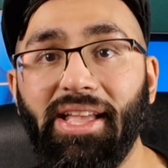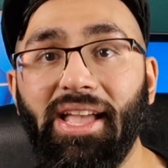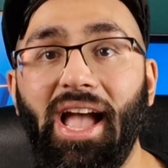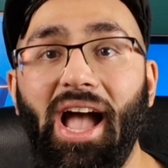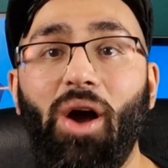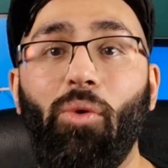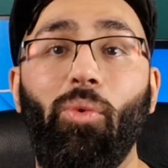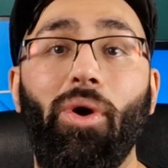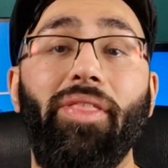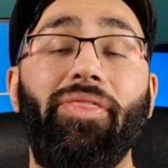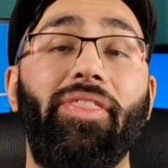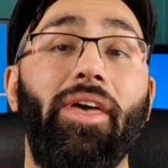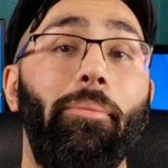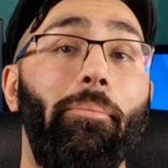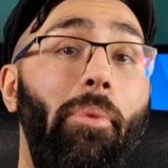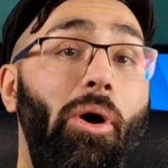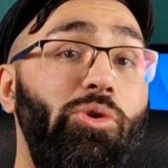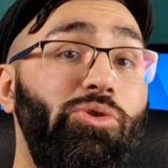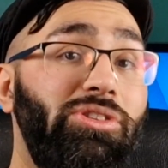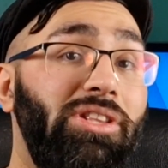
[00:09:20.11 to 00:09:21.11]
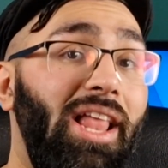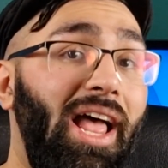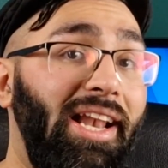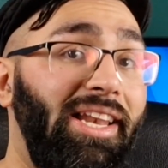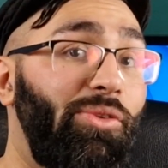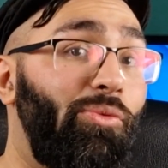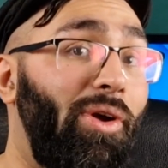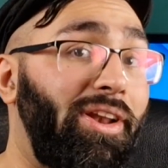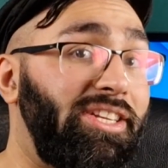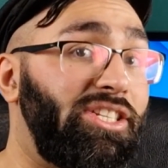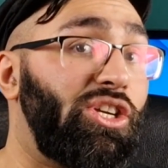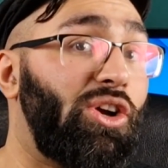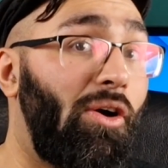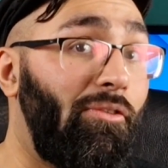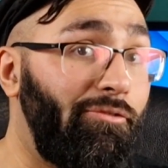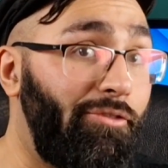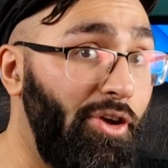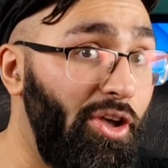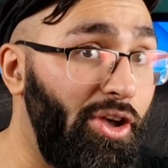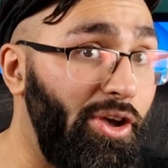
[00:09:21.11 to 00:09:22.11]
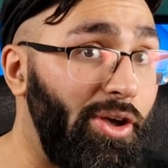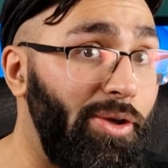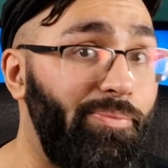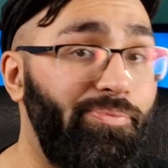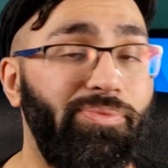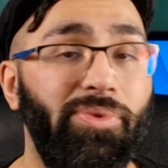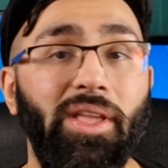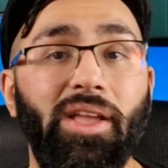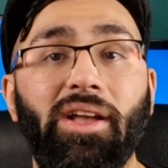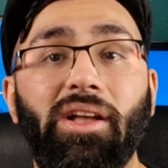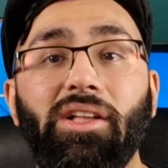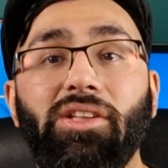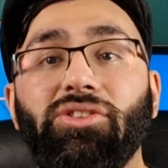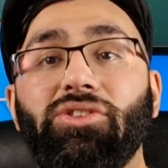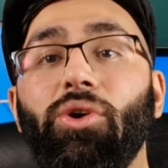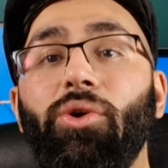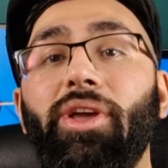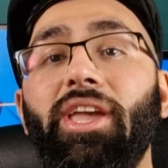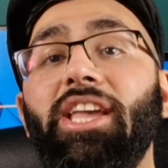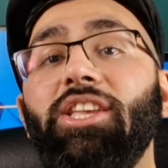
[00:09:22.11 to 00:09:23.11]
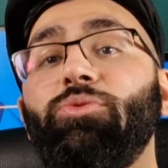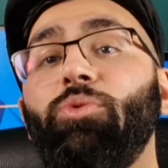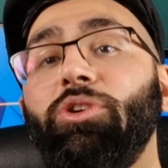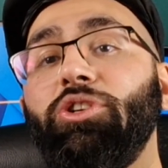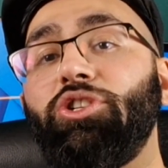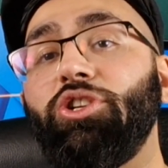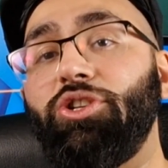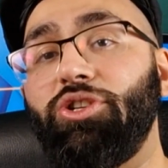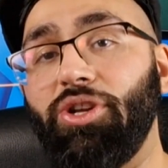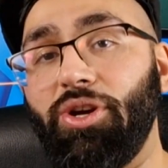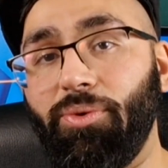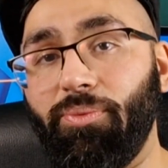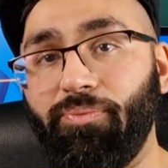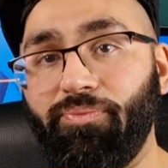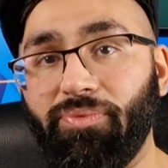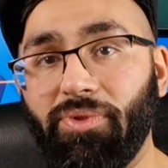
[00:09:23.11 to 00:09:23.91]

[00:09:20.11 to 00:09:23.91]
and when they're most likely ready to convert. So here's what you should do.